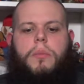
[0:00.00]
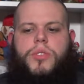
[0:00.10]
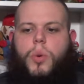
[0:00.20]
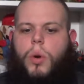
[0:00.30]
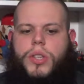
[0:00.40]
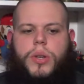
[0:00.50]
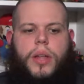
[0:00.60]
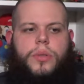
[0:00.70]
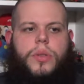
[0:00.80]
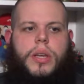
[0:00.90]
So once you
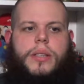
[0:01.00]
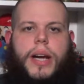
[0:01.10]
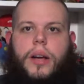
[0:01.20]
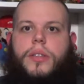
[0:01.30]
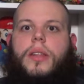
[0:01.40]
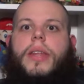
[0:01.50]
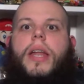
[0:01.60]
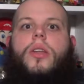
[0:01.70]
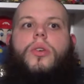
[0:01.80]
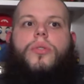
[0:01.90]
get through the entire thing,
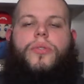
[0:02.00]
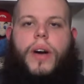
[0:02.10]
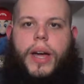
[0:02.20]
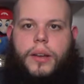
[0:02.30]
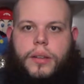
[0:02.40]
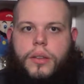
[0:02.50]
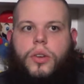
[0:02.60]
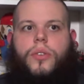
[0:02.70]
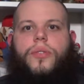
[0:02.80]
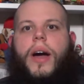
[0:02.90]
then you fight
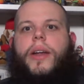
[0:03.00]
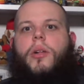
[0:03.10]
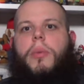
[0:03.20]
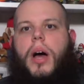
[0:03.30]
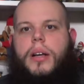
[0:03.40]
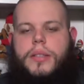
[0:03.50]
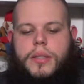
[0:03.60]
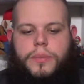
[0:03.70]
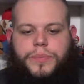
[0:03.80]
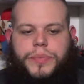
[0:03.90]
your final
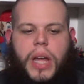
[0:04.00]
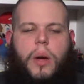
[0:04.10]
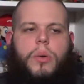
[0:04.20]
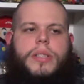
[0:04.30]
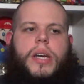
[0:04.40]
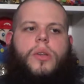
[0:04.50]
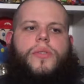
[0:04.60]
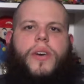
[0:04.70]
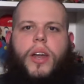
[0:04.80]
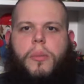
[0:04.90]
boss. I won't tell you who the
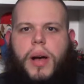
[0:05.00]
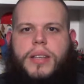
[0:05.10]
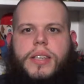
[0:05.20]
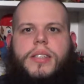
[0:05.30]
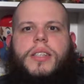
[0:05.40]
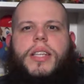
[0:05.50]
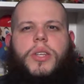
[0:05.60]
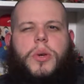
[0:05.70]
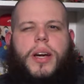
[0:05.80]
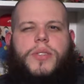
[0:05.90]
final boss is because I'll
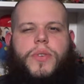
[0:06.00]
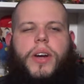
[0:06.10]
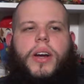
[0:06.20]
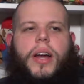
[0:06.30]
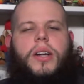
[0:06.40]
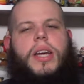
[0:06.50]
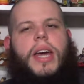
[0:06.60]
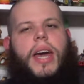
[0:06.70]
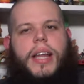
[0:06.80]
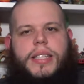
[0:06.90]
let you guys figure it out,
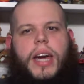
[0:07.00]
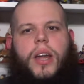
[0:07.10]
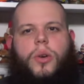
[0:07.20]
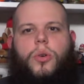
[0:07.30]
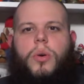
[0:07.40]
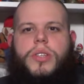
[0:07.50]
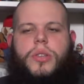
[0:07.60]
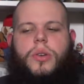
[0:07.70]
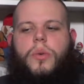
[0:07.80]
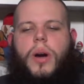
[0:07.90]
and it's kind of cool once
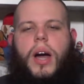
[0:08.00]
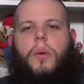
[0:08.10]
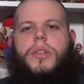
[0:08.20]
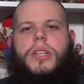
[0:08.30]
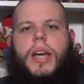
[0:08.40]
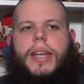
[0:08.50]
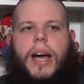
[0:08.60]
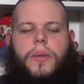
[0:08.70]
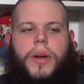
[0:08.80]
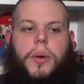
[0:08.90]
you get
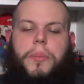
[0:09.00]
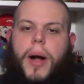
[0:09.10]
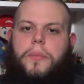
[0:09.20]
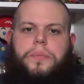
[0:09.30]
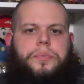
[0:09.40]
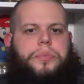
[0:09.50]
down there. But